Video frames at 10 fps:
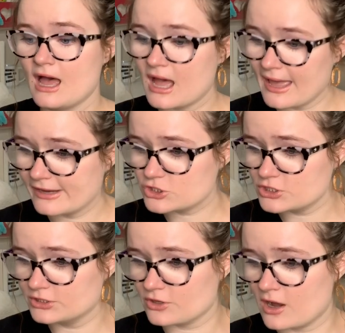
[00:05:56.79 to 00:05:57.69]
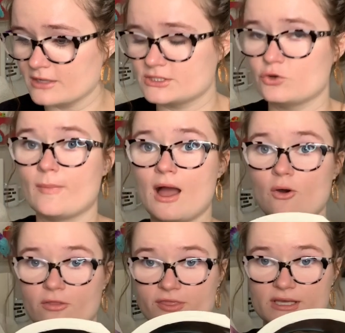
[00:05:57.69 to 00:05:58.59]
I actually got to
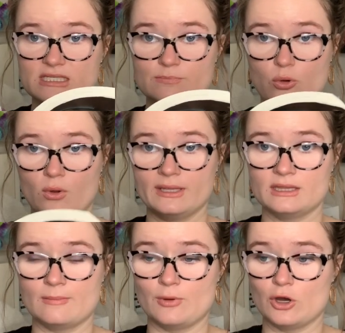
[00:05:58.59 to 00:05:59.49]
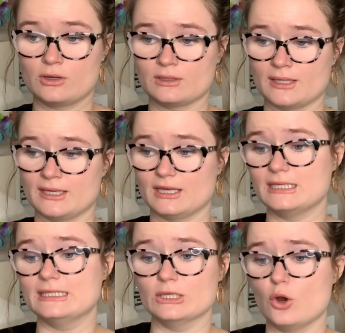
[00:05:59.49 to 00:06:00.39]
about this point in the book, like
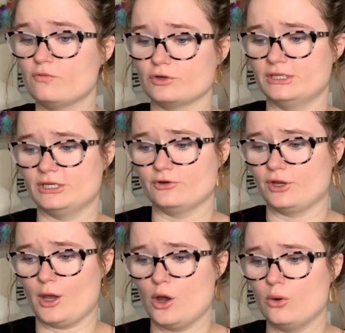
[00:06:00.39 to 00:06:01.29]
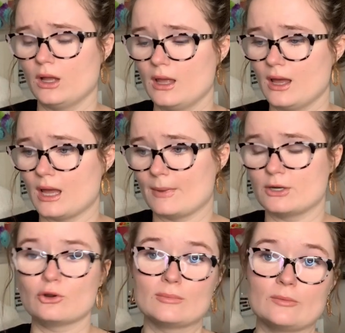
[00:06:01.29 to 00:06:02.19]
a, over a year ago. Um, I
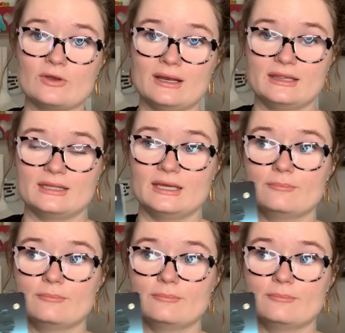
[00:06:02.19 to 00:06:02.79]
don't remember anything,